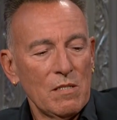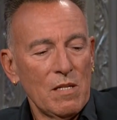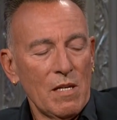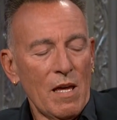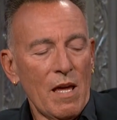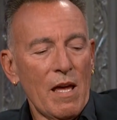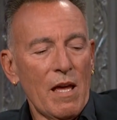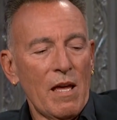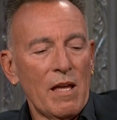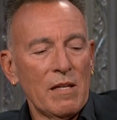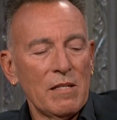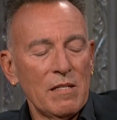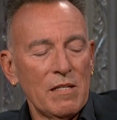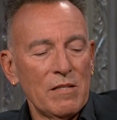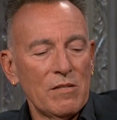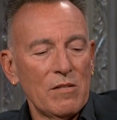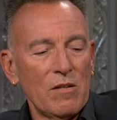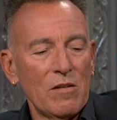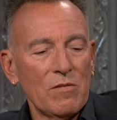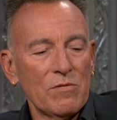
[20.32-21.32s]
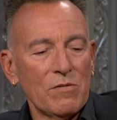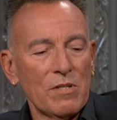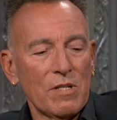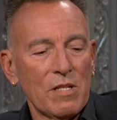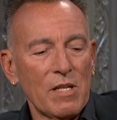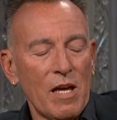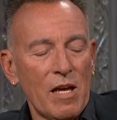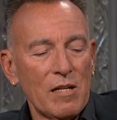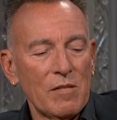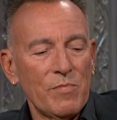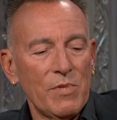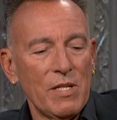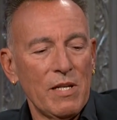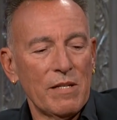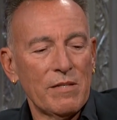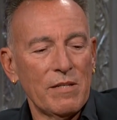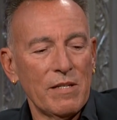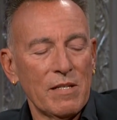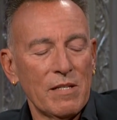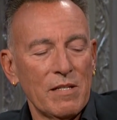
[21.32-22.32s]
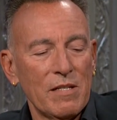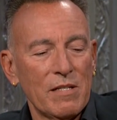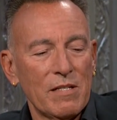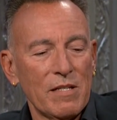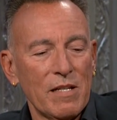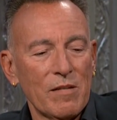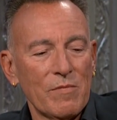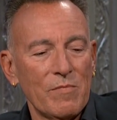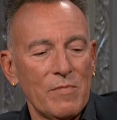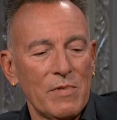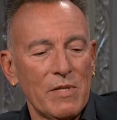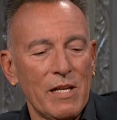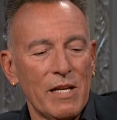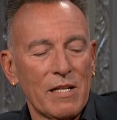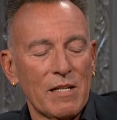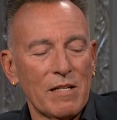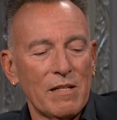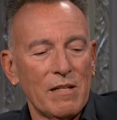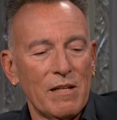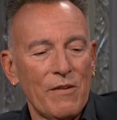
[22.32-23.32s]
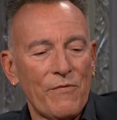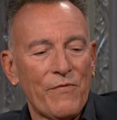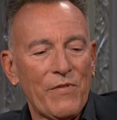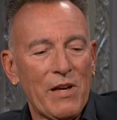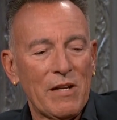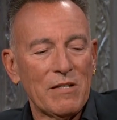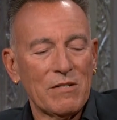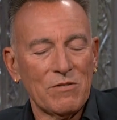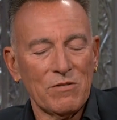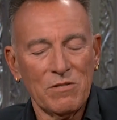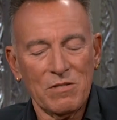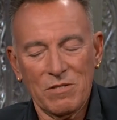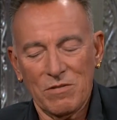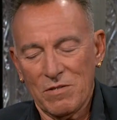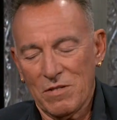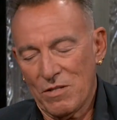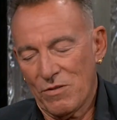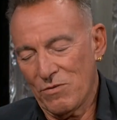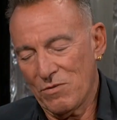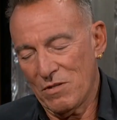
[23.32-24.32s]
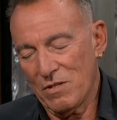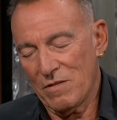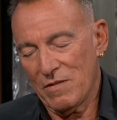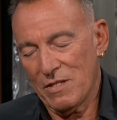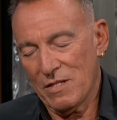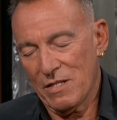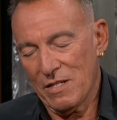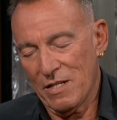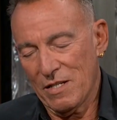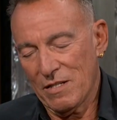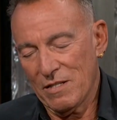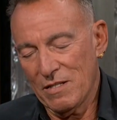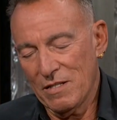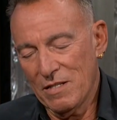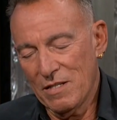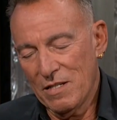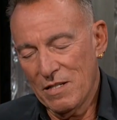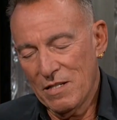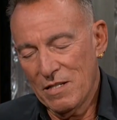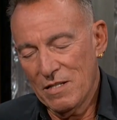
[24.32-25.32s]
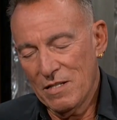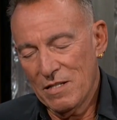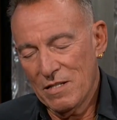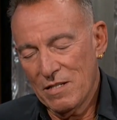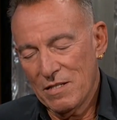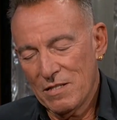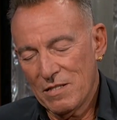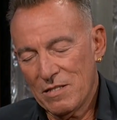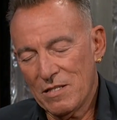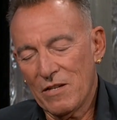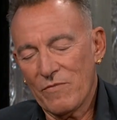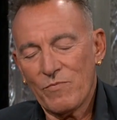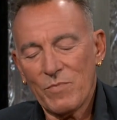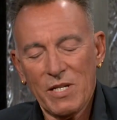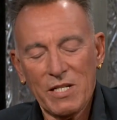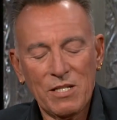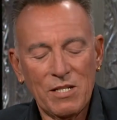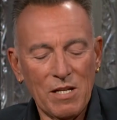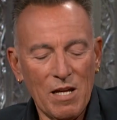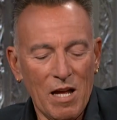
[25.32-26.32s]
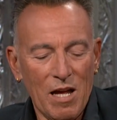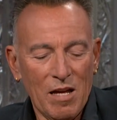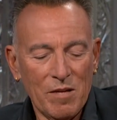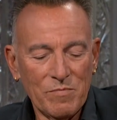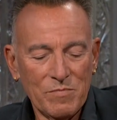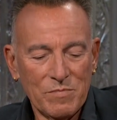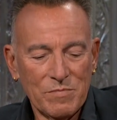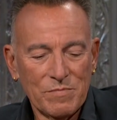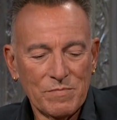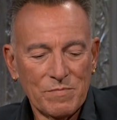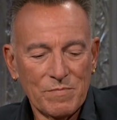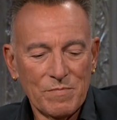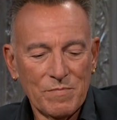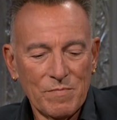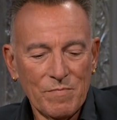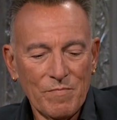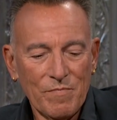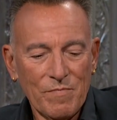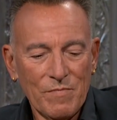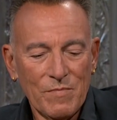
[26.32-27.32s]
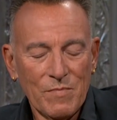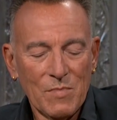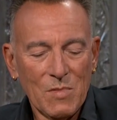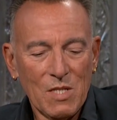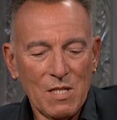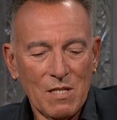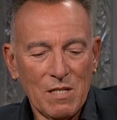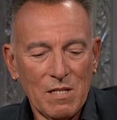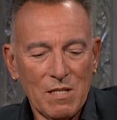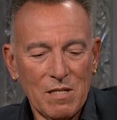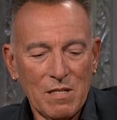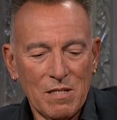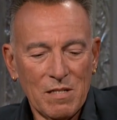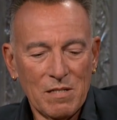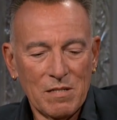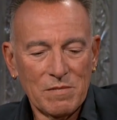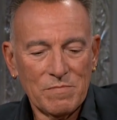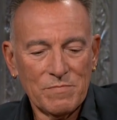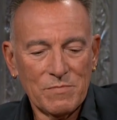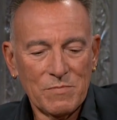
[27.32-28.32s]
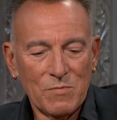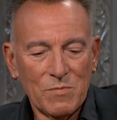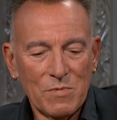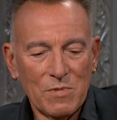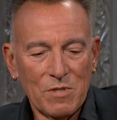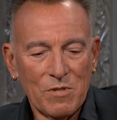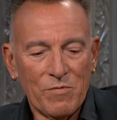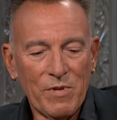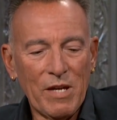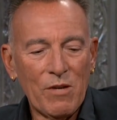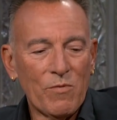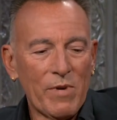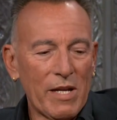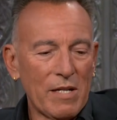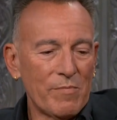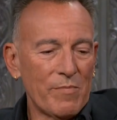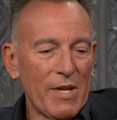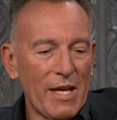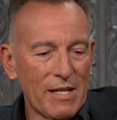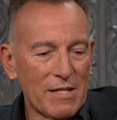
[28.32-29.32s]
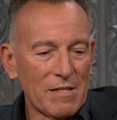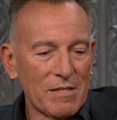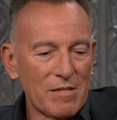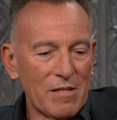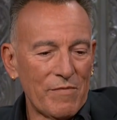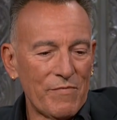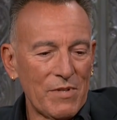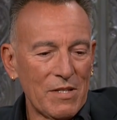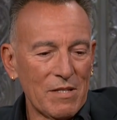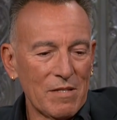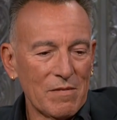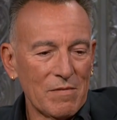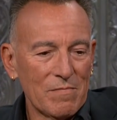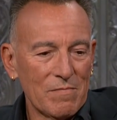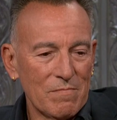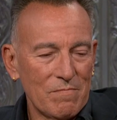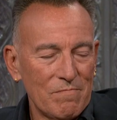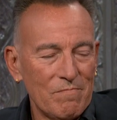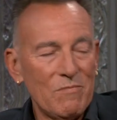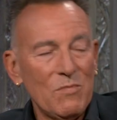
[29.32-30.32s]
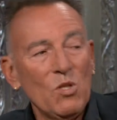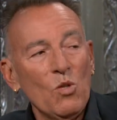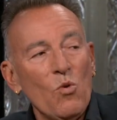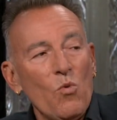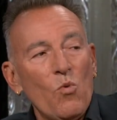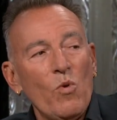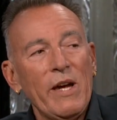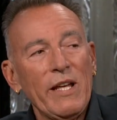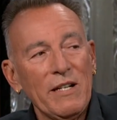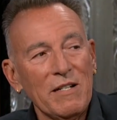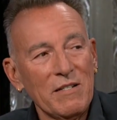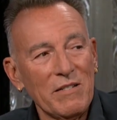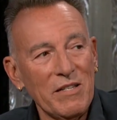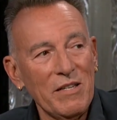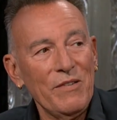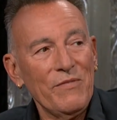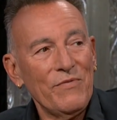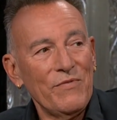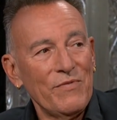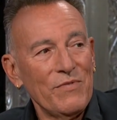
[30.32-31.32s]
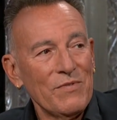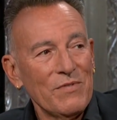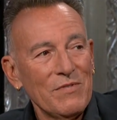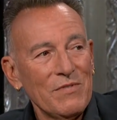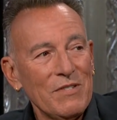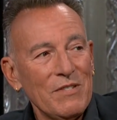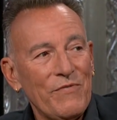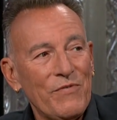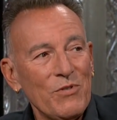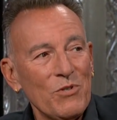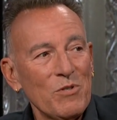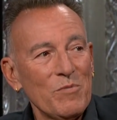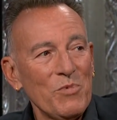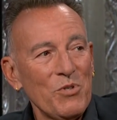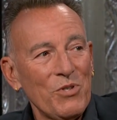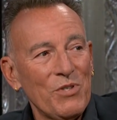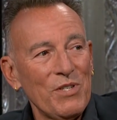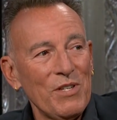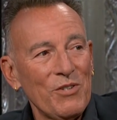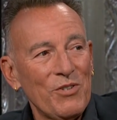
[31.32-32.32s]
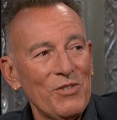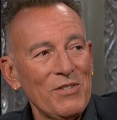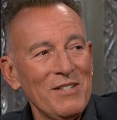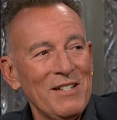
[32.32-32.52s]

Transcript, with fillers: Yeah, yeah, no, there's got to be. I think it's like like I found it early on. Sort of, it's like love my job. Uh, great way to make a living, no way to live if you're a musician.